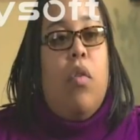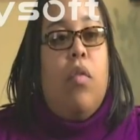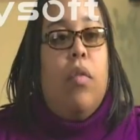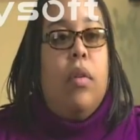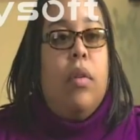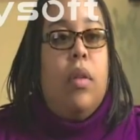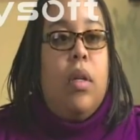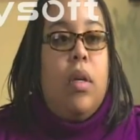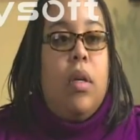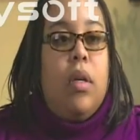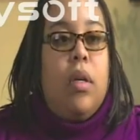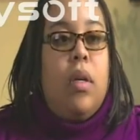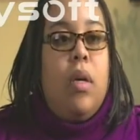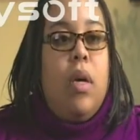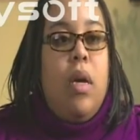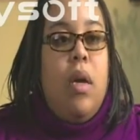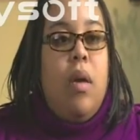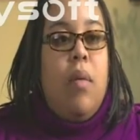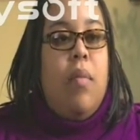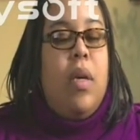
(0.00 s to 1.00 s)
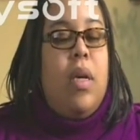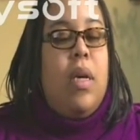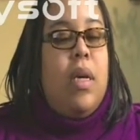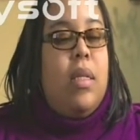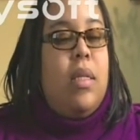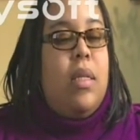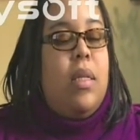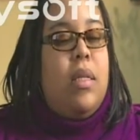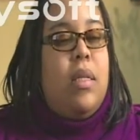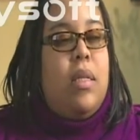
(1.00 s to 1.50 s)
overlook,
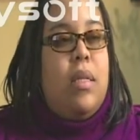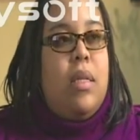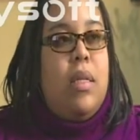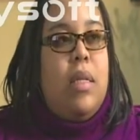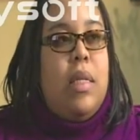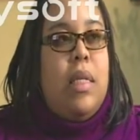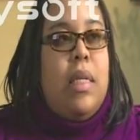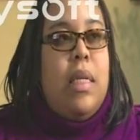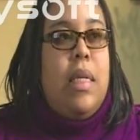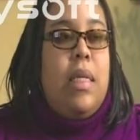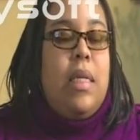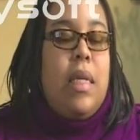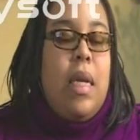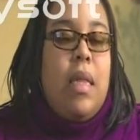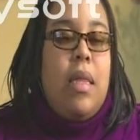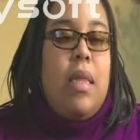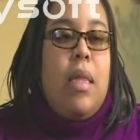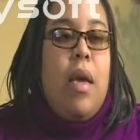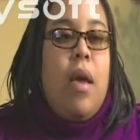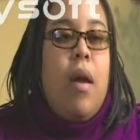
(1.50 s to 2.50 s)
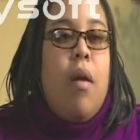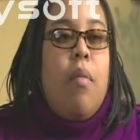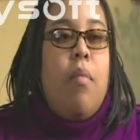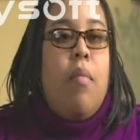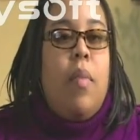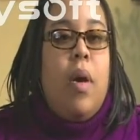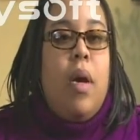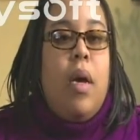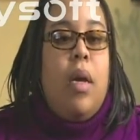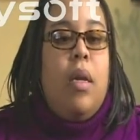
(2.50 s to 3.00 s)
because it's in there,
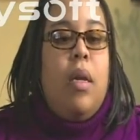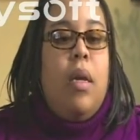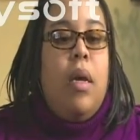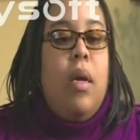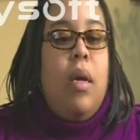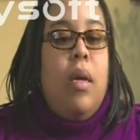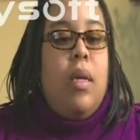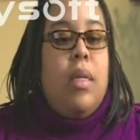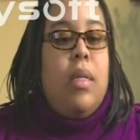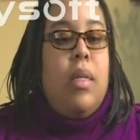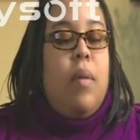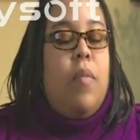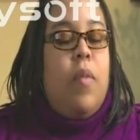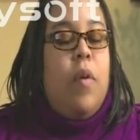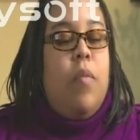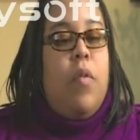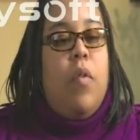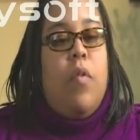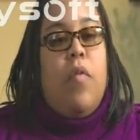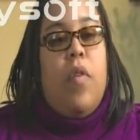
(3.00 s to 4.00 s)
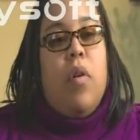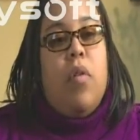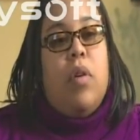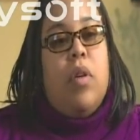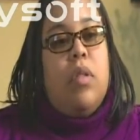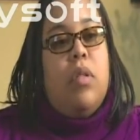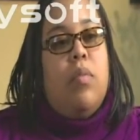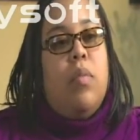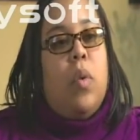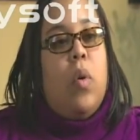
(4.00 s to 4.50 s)
but some people
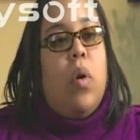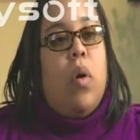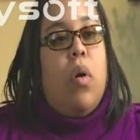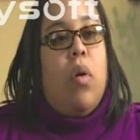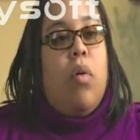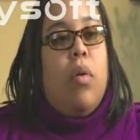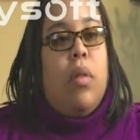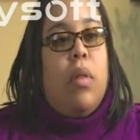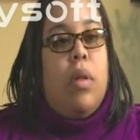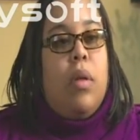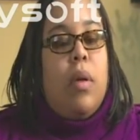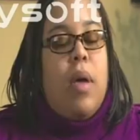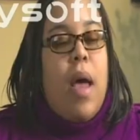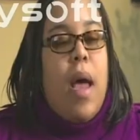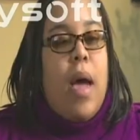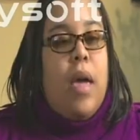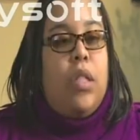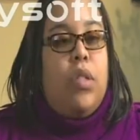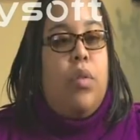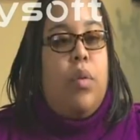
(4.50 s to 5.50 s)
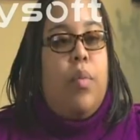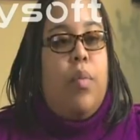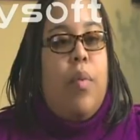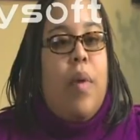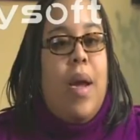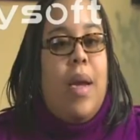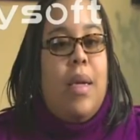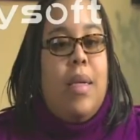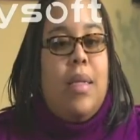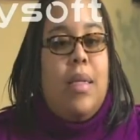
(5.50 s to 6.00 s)
focus more on the actual
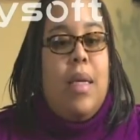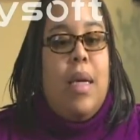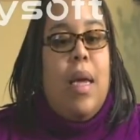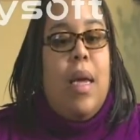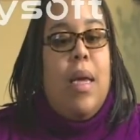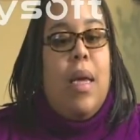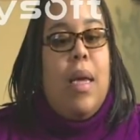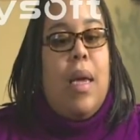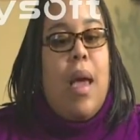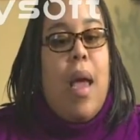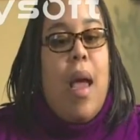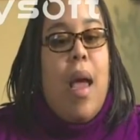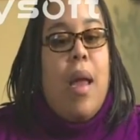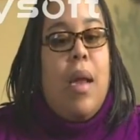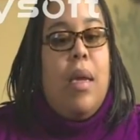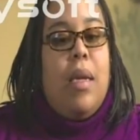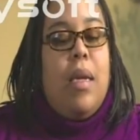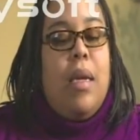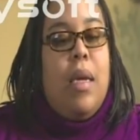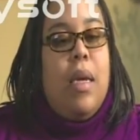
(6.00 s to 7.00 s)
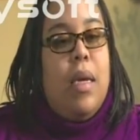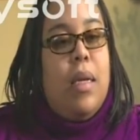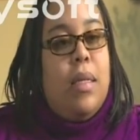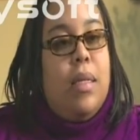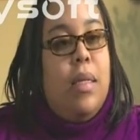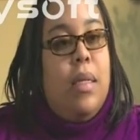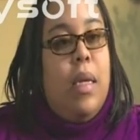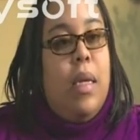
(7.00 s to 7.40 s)
pregnancy, and it kind of digs